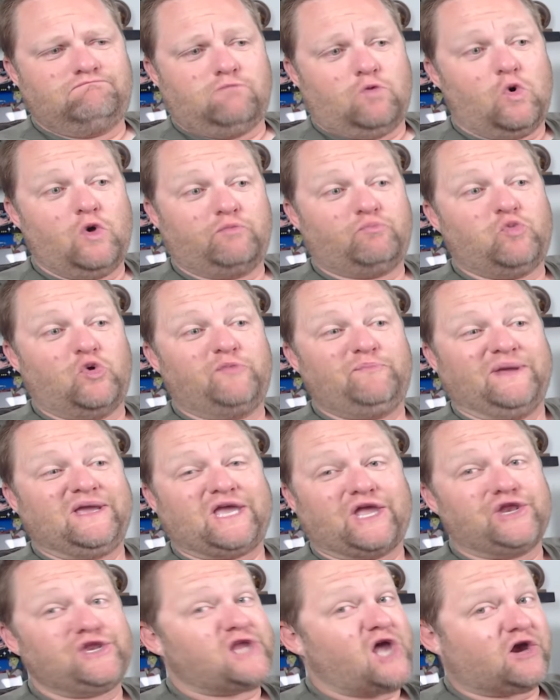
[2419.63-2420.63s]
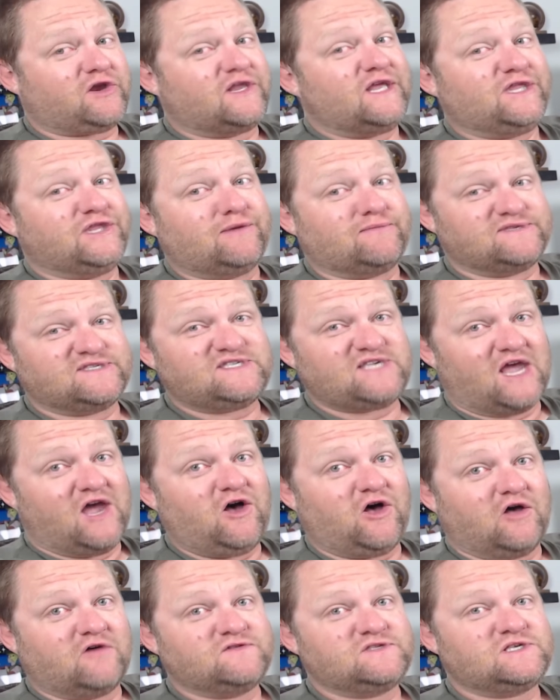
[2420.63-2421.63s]
would be conducting
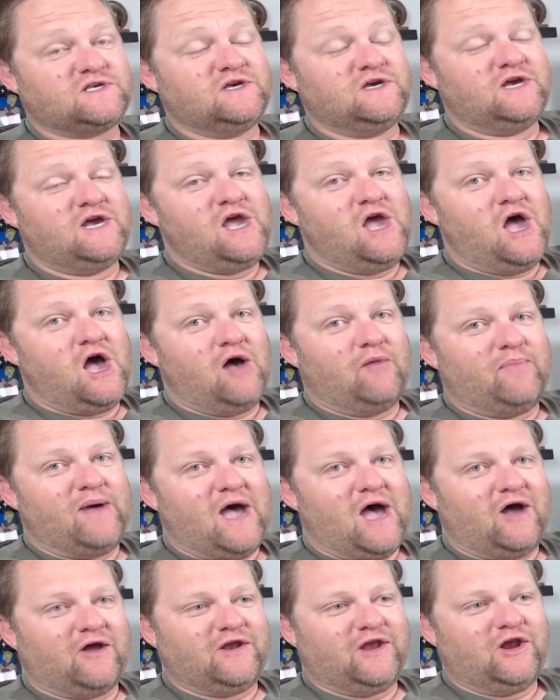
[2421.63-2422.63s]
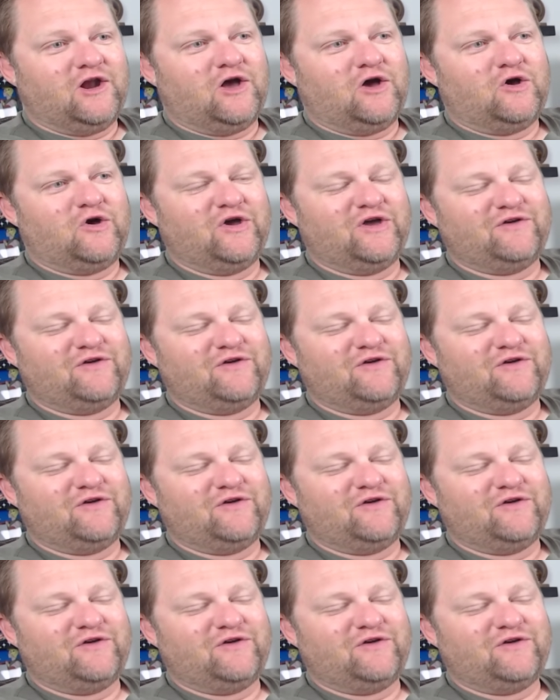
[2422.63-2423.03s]
themselves about you know